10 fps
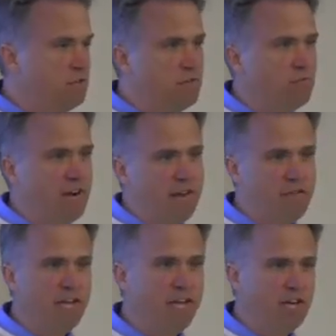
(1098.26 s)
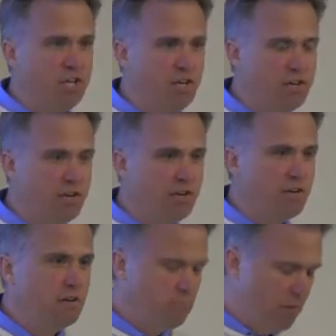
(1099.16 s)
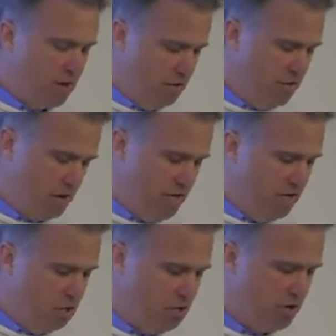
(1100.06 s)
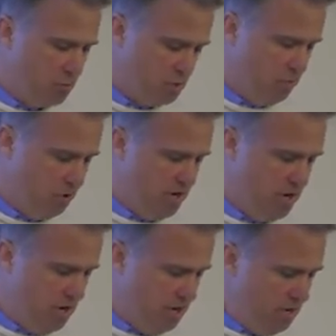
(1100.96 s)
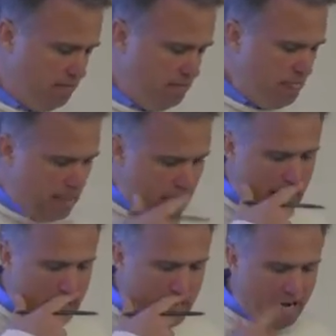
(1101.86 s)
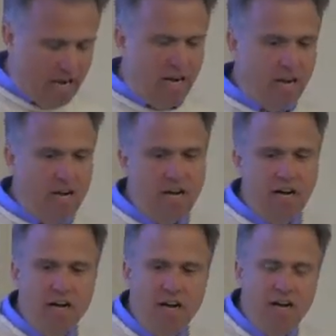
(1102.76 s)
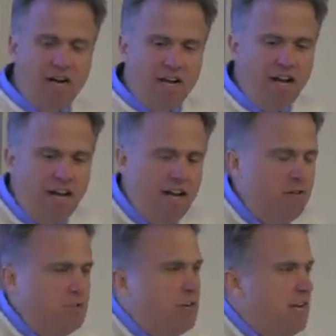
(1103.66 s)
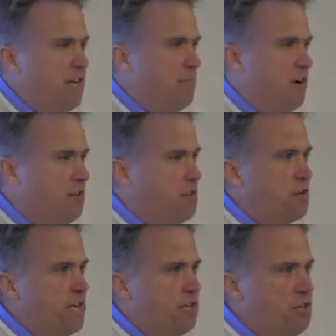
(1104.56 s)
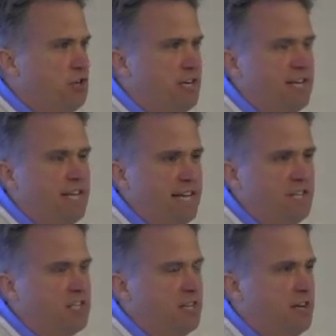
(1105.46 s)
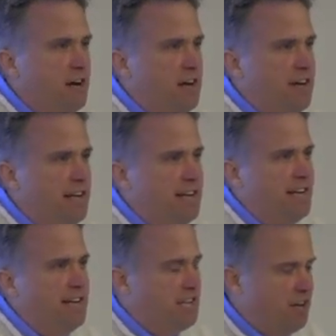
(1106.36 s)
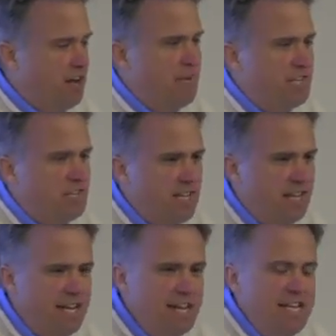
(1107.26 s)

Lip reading: ratification, Martin Luther King Jr. was born. I was looking at Martin Luther King Jr. dates and comments, and